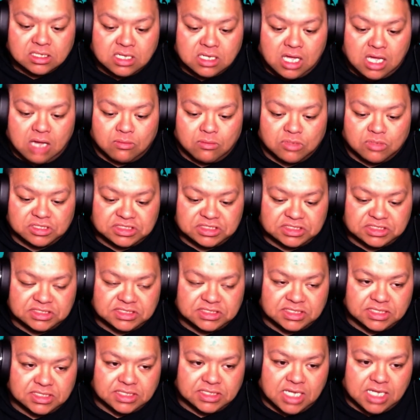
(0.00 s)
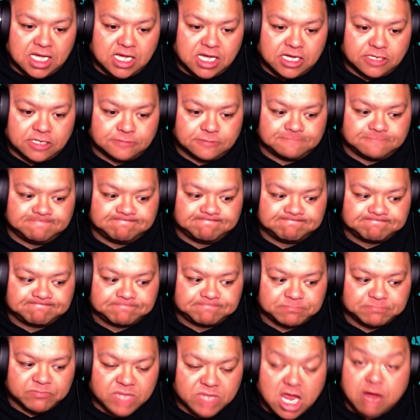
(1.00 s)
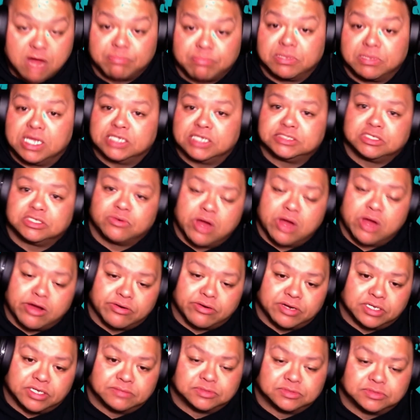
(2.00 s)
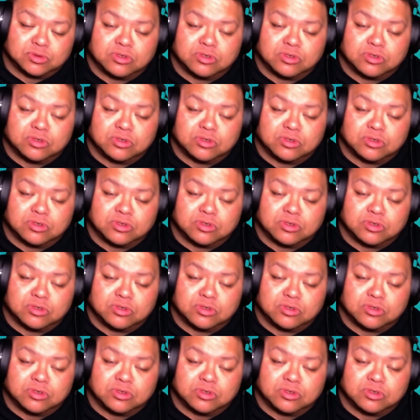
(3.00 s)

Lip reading: where she did air plant terrariums.